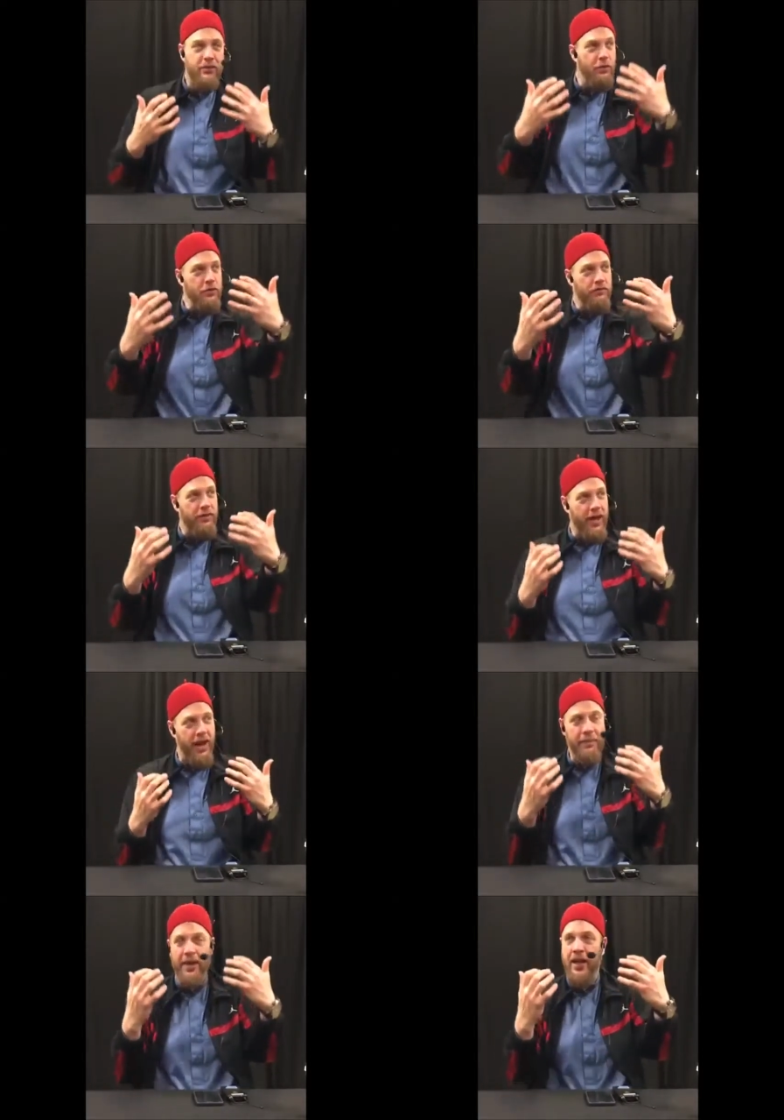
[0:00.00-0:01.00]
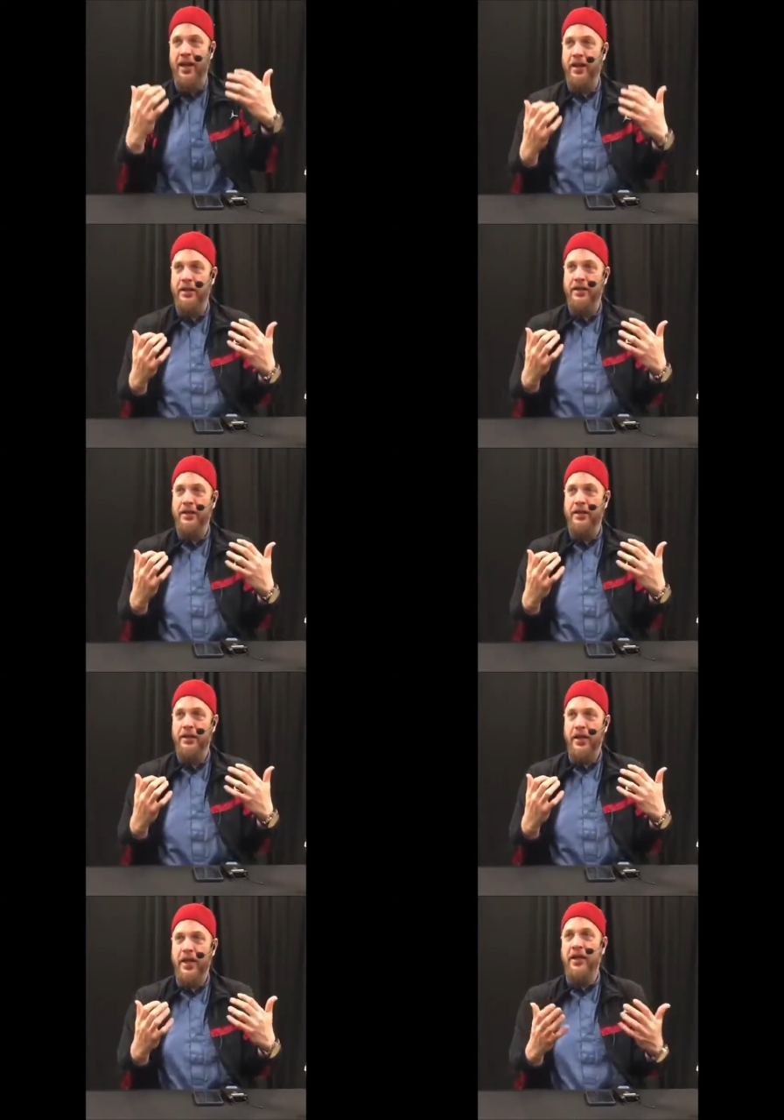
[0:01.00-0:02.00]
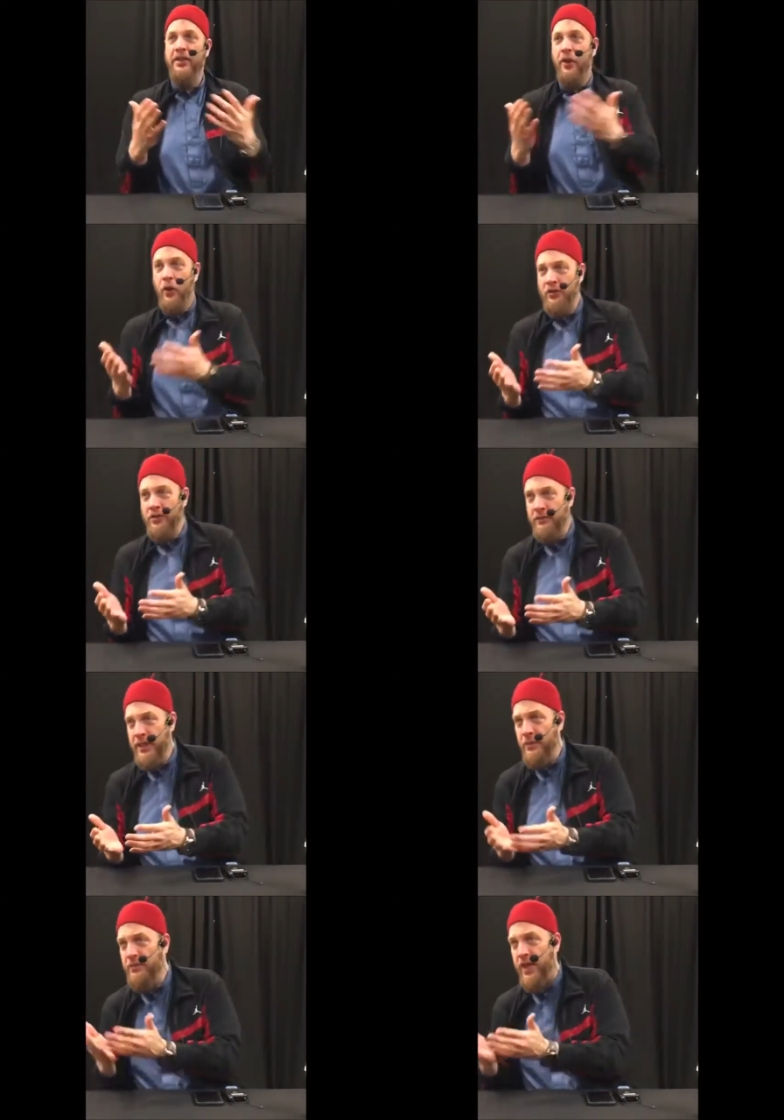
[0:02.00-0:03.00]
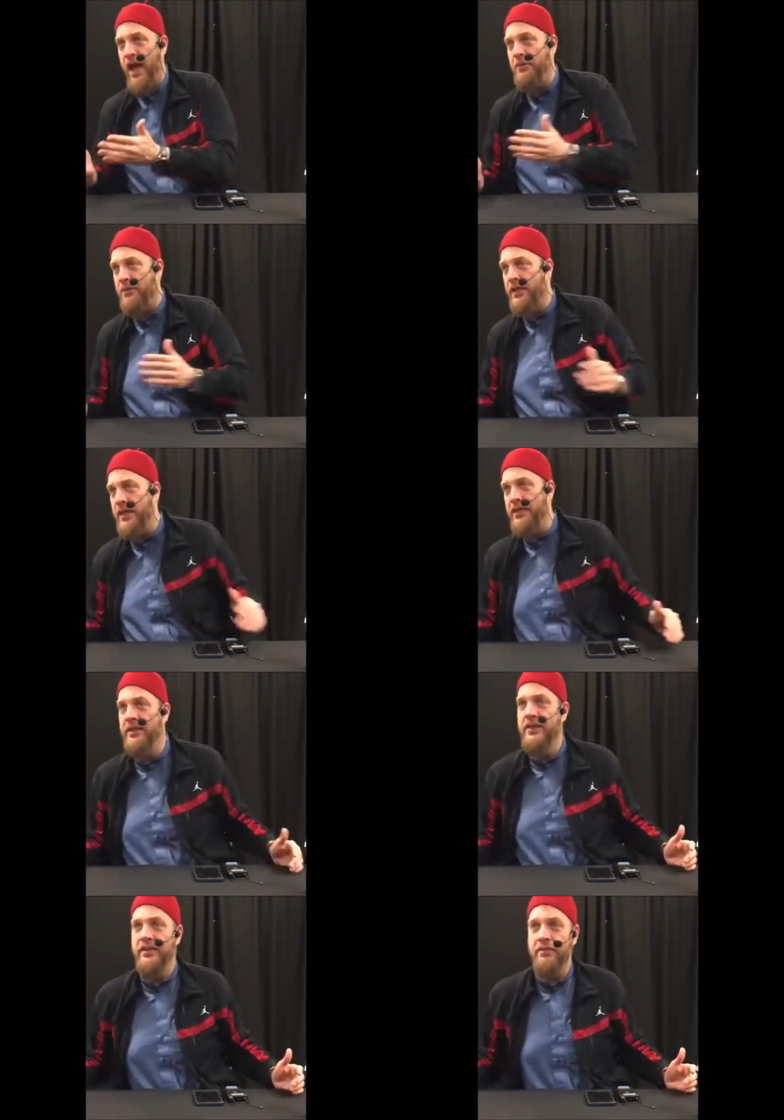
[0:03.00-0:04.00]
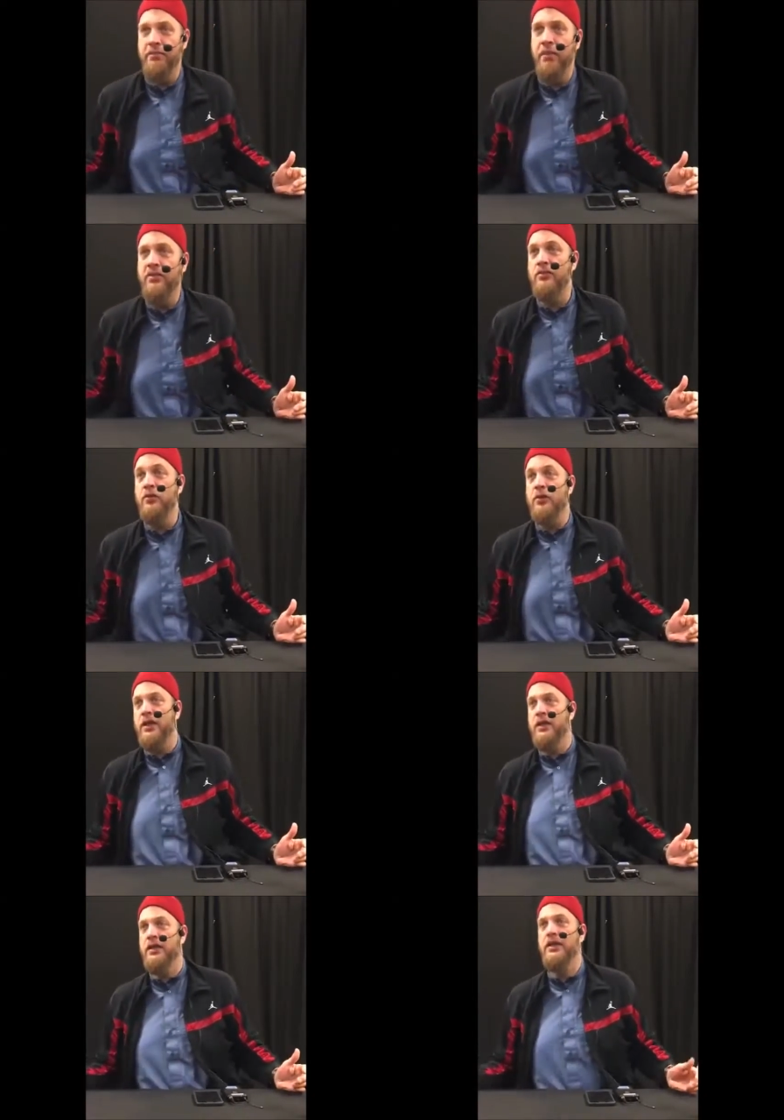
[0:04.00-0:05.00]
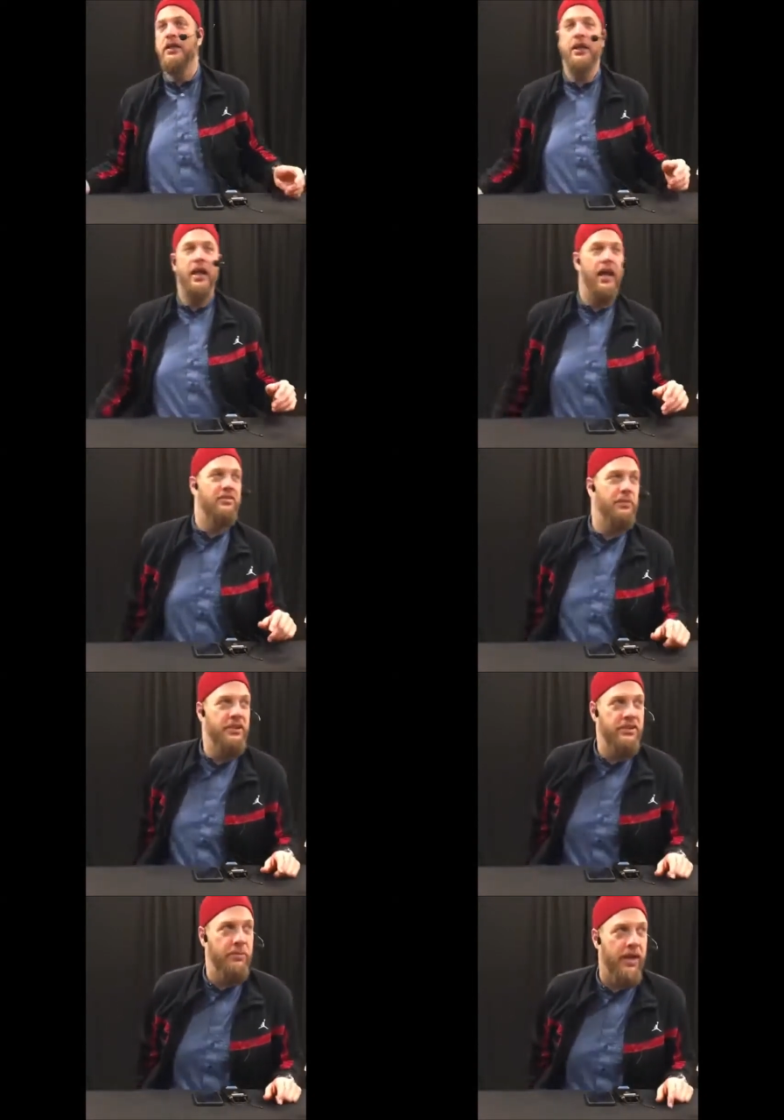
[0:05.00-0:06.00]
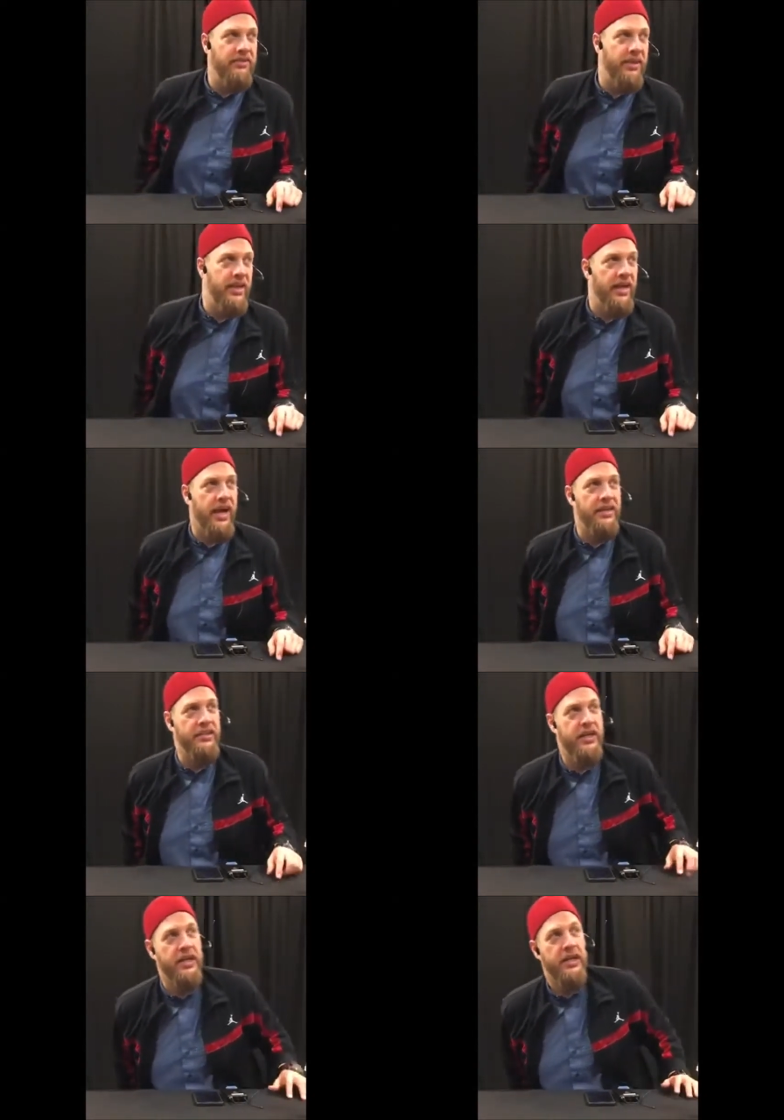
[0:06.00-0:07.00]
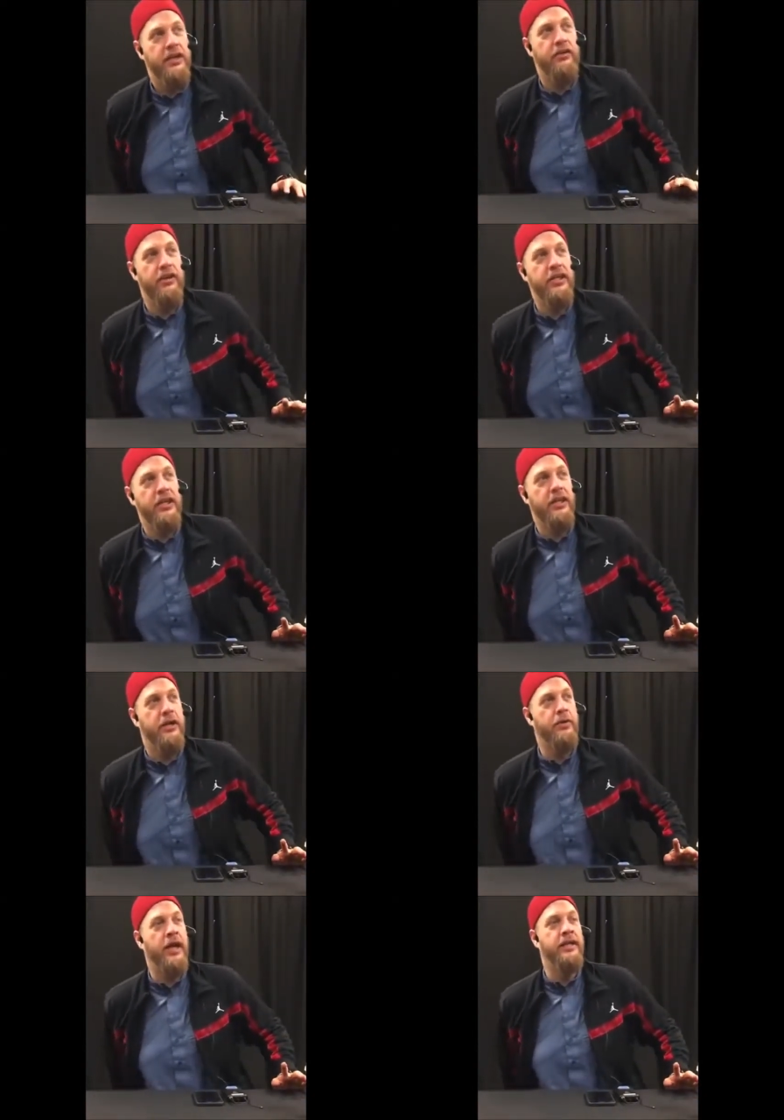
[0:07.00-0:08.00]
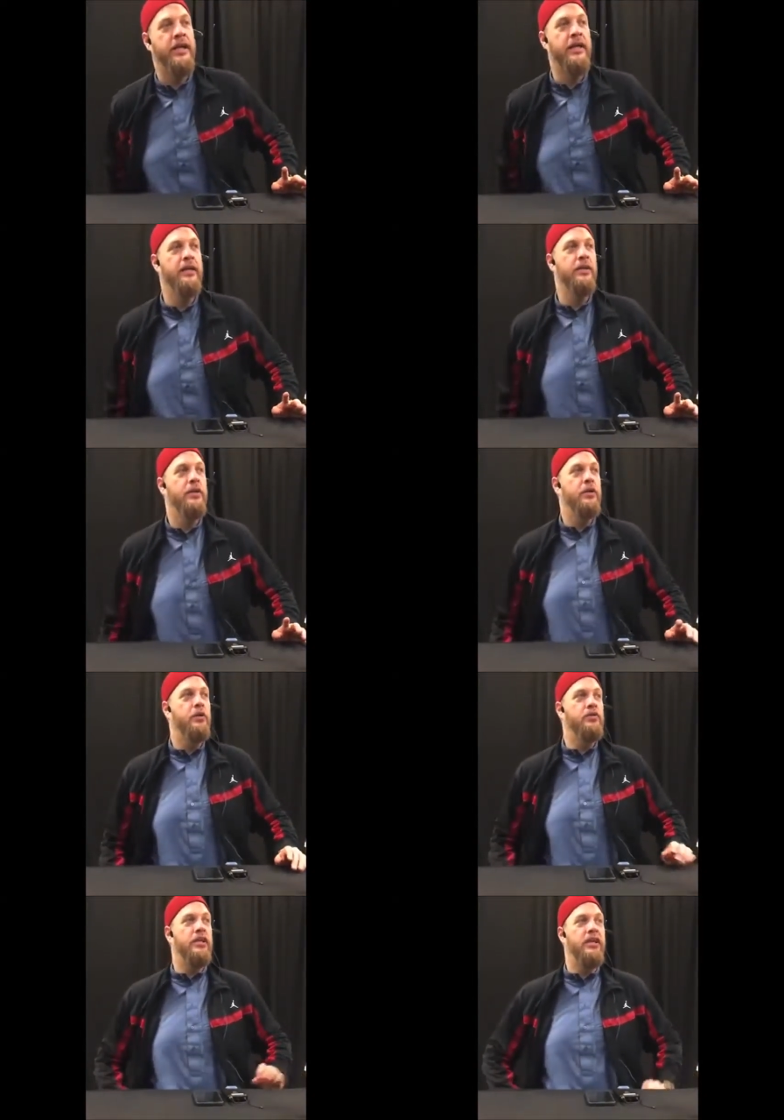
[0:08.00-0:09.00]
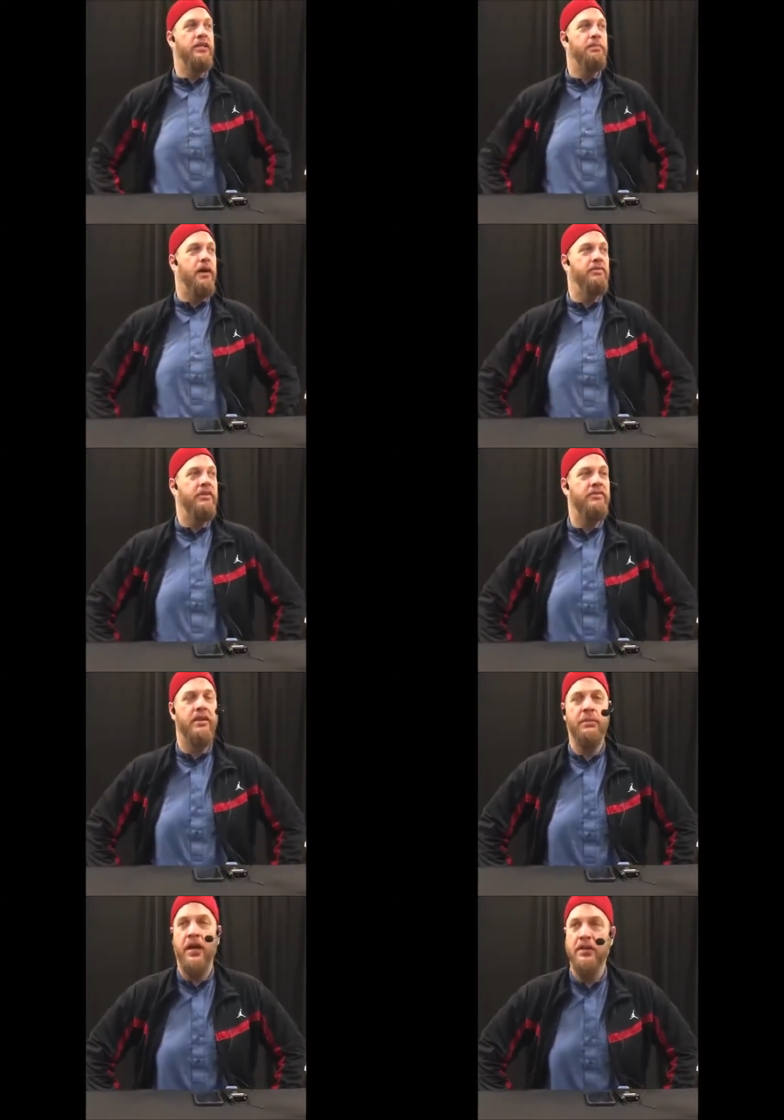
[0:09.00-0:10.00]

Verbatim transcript: a social phenomenon. And then ultimately it was abrogated, mansukh. As mentioned by Sayyidah Aisha, radiallahu anha, who said that the Prophet that